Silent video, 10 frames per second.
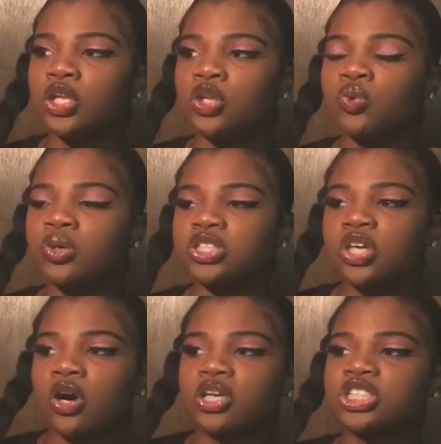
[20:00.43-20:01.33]
you will
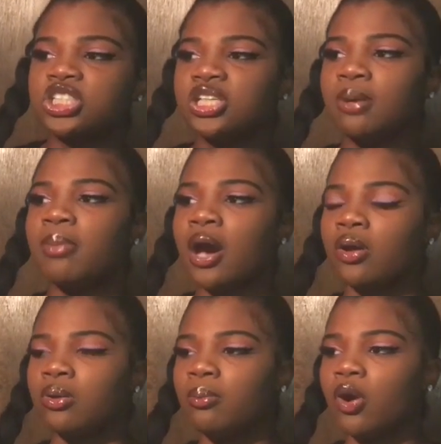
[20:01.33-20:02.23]
talk shit
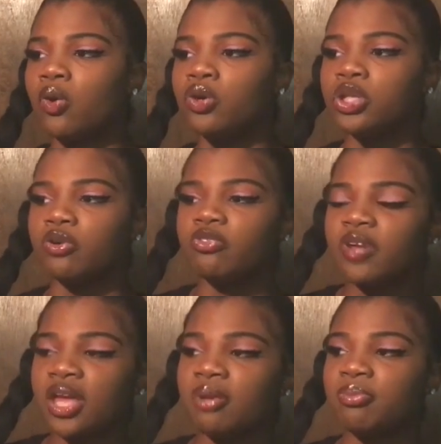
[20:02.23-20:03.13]
about him on your
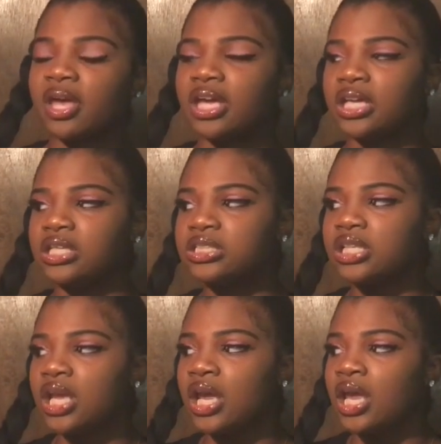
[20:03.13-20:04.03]
fan page.
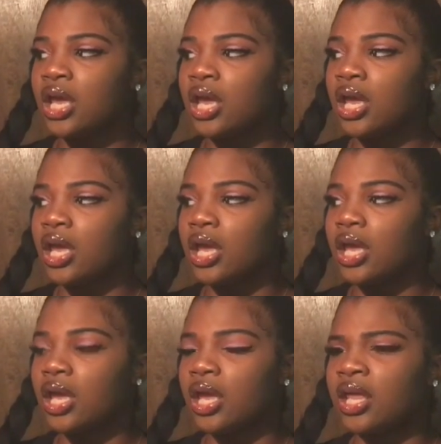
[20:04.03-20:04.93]

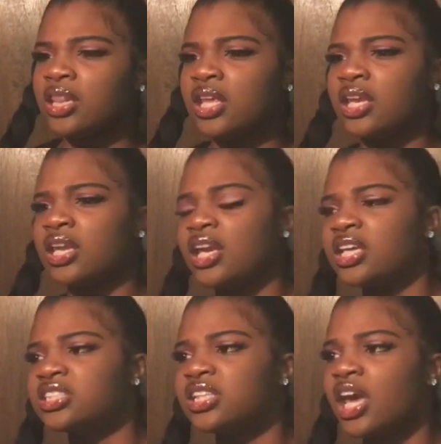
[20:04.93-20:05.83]
And then the
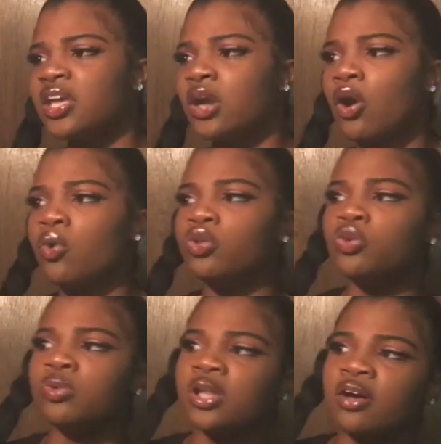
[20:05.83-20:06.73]
next day, oh,
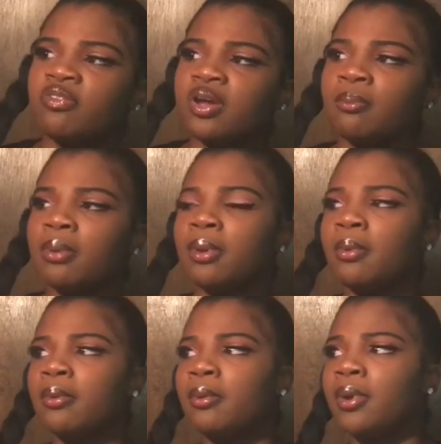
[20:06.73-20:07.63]
you love him, blah, blah,
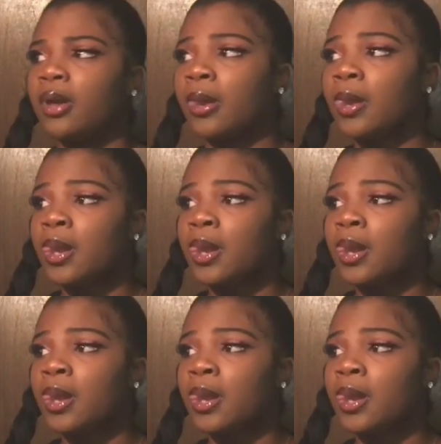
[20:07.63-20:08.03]
blah, blah, blah.